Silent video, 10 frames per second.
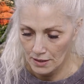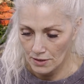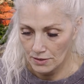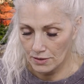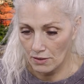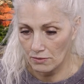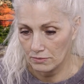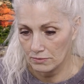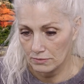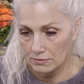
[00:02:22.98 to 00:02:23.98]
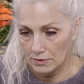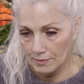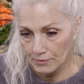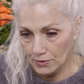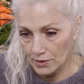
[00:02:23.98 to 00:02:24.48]
So
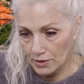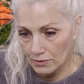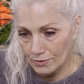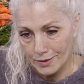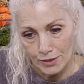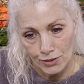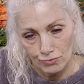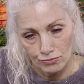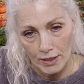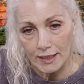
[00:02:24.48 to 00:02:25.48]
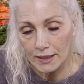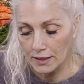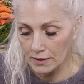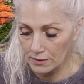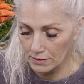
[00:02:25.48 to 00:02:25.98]
I'm going to go straight
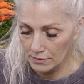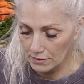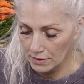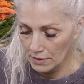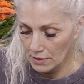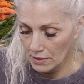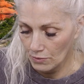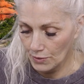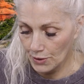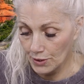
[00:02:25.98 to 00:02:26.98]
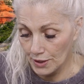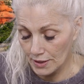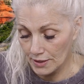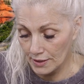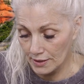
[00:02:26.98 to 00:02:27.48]
in with
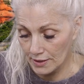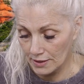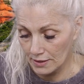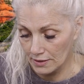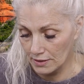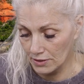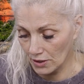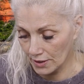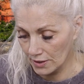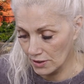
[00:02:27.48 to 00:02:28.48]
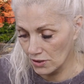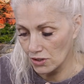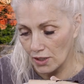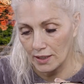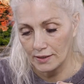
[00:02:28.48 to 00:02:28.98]
this, and this is the darkest
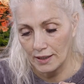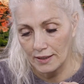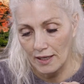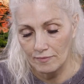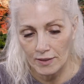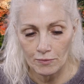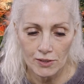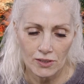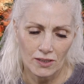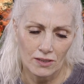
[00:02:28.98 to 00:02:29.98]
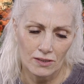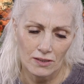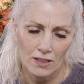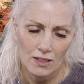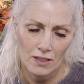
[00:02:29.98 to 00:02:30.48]
shade they gave me, which is
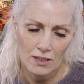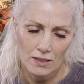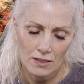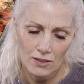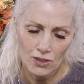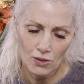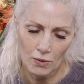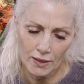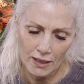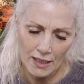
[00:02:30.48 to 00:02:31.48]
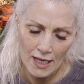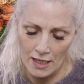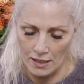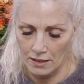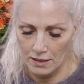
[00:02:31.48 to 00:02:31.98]

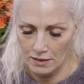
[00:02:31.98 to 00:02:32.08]
20N.